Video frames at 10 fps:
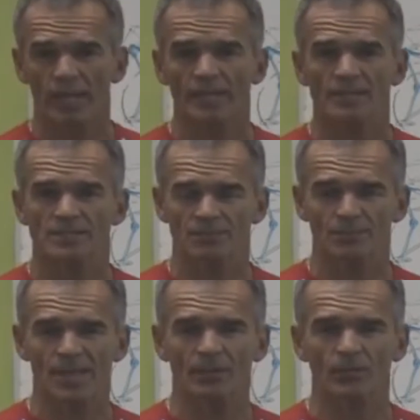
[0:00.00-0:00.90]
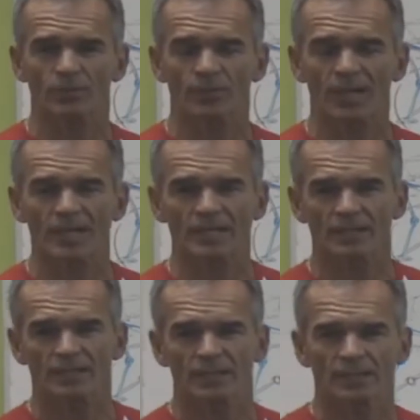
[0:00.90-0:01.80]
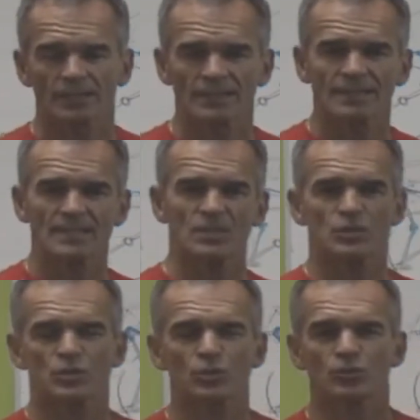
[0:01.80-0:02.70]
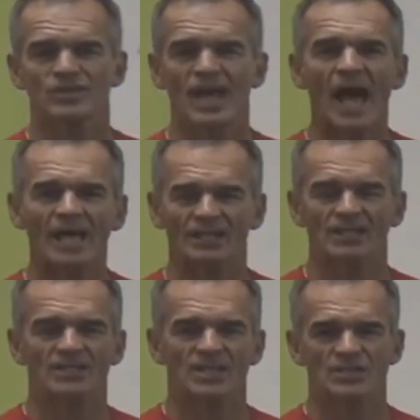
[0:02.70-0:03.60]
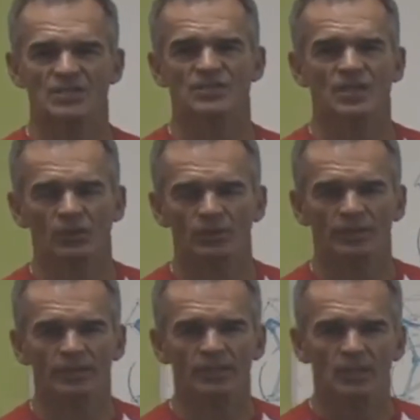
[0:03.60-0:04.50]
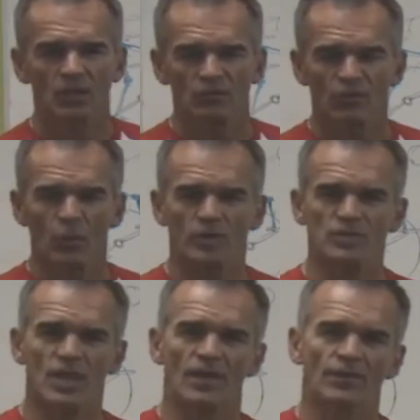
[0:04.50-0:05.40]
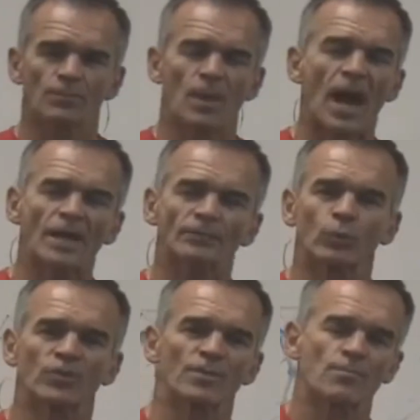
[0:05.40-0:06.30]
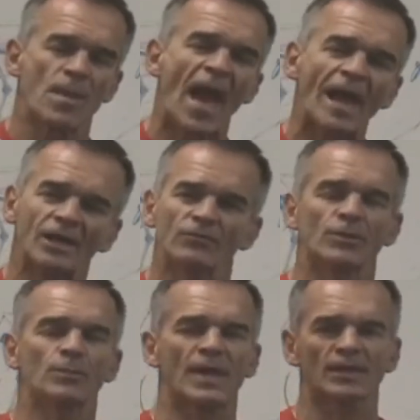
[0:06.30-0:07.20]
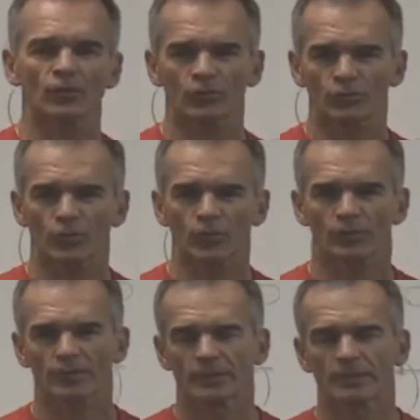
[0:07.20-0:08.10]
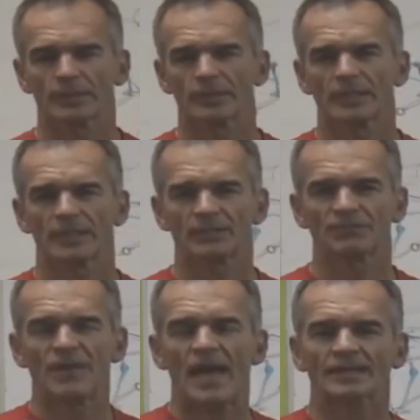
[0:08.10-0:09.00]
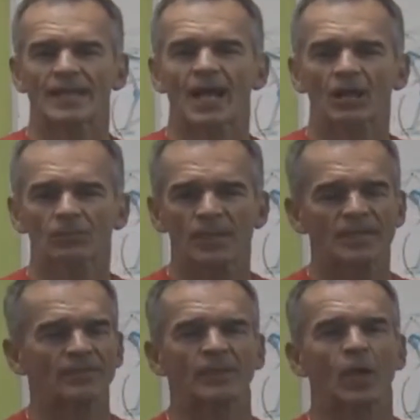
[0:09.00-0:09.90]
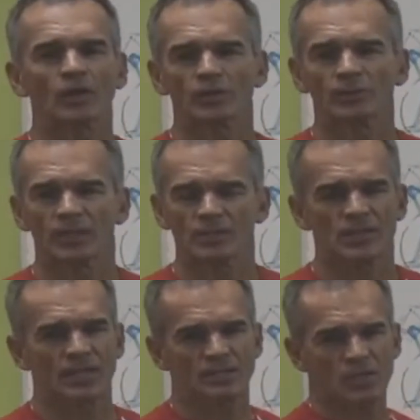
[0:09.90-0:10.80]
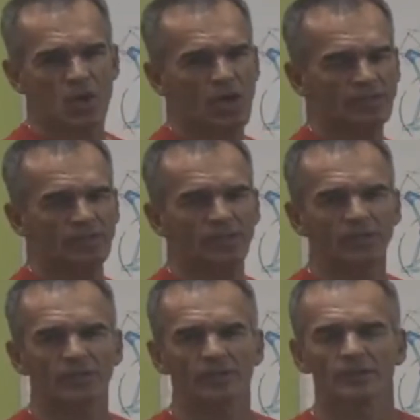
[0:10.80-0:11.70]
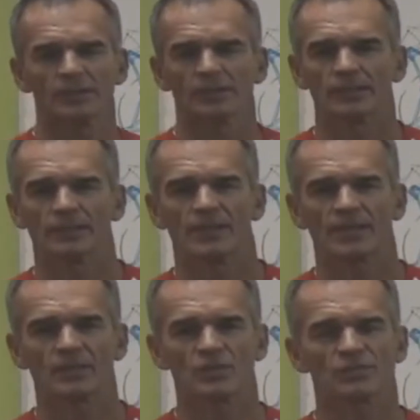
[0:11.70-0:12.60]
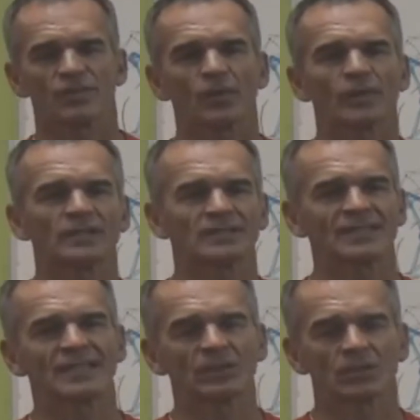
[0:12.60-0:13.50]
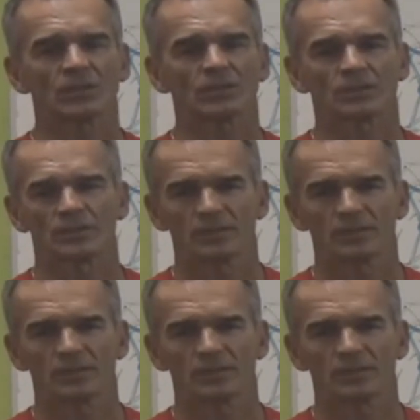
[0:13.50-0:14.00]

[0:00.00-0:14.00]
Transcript: way to pedal the bike is to not necessarily focus on the bottom or the back of the pedal stroke. And in fact, I'll make the argument as I talk here that there's very little